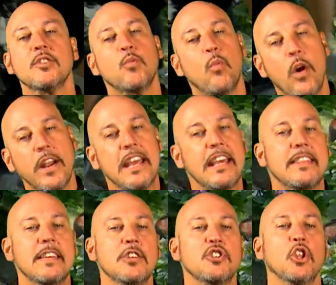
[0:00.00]
is 1/8
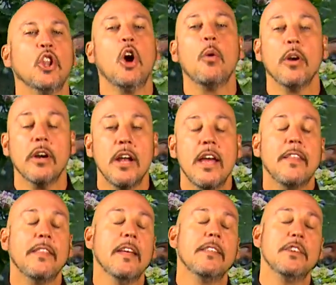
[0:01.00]
inch lower
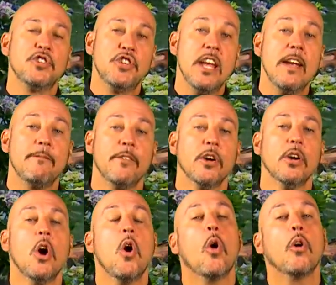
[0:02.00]
than the chamfer
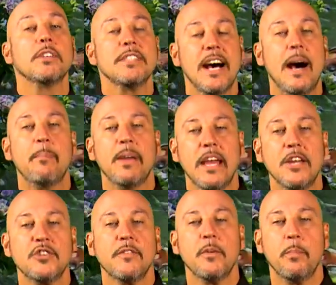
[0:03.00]
or top
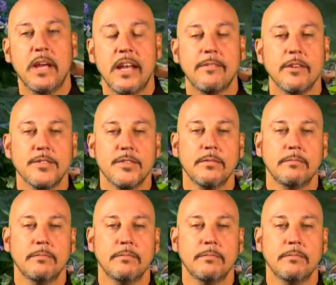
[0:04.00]
edge of the pavers.